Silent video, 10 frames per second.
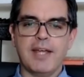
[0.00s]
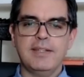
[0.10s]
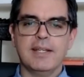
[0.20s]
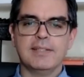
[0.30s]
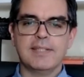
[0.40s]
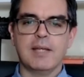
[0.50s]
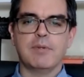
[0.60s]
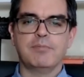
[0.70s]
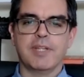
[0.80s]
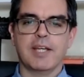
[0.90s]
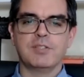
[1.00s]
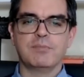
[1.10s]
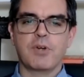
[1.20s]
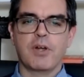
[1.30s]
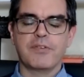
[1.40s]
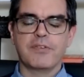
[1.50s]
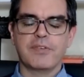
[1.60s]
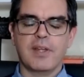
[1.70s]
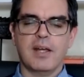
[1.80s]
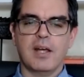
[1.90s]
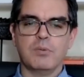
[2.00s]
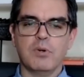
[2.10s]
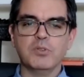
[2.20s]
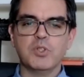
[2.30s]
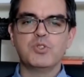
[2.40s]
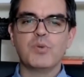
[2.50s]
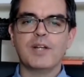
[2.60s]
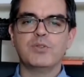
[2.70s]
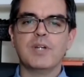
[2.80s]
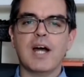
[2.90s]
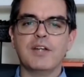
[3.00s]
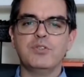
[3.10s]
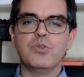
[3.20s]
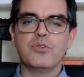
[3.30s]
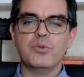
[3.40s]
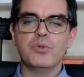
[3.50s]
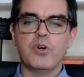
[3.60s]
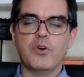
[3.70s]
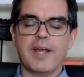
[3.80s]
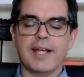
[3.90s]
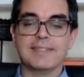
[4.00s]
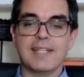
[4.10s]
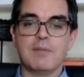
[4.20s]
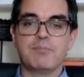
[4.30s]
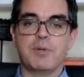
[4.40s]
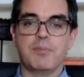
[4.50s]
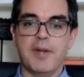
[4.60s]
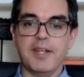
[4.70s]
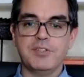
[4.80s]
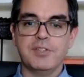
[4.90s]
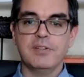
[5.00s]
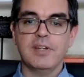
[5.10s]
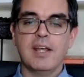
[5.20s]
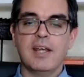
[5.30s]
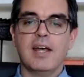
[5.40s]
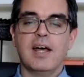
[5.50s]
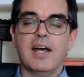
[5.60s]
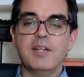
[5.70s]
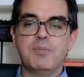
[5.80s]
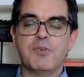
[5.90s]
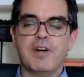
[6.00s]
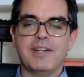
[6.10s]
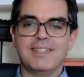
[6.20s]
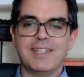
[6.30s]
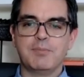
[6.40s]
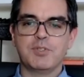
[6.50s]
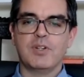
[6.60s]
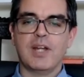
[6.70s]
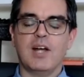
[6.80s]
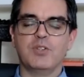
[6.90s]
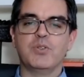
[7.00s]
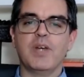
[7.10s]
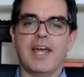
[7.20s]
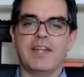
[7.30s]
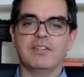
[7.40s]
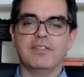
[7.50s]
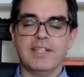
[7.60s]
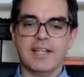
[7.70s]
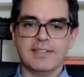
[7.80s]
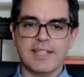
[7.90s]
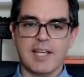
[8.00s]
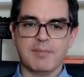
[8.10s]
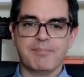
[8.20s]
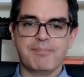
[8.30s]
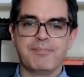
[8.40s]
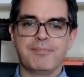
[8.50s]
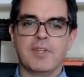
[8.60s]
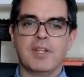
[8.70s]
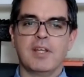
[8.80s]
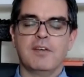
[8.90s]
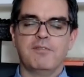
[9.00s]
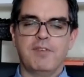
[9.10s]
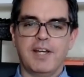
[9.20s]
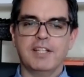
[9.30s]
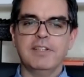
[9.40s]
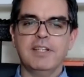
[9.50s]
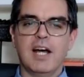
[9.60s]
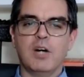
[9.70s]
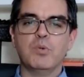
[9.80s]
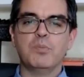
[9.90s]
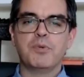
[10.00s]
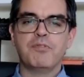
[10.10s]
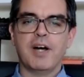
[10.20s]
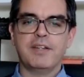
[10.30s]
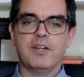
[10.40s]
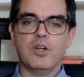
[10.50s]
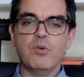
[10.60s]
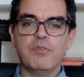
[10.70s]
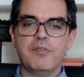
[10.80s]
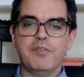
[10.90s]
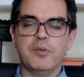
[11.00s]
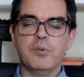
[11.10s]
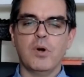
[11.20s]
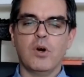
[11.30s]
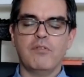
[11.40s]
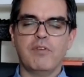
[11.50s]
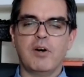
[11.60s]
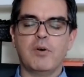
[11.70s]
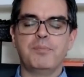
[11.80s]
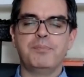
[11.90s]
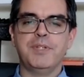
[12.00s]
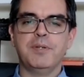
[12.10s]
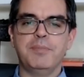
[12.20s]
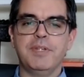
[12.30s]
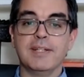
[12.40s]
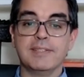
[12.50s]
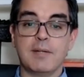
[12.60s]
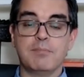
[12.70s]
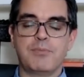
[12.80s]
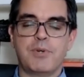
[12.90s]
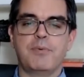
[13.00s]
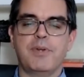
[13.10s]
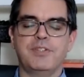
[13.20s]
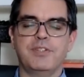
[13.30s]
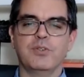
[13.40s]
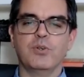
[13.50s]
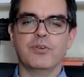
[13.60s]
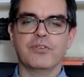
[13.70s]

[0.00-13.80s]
and the exam application process. I will also try to guide you through your exam preparation and provide tips on how to handle the exam. Finally, I will provide an overview of our PMP exam preparation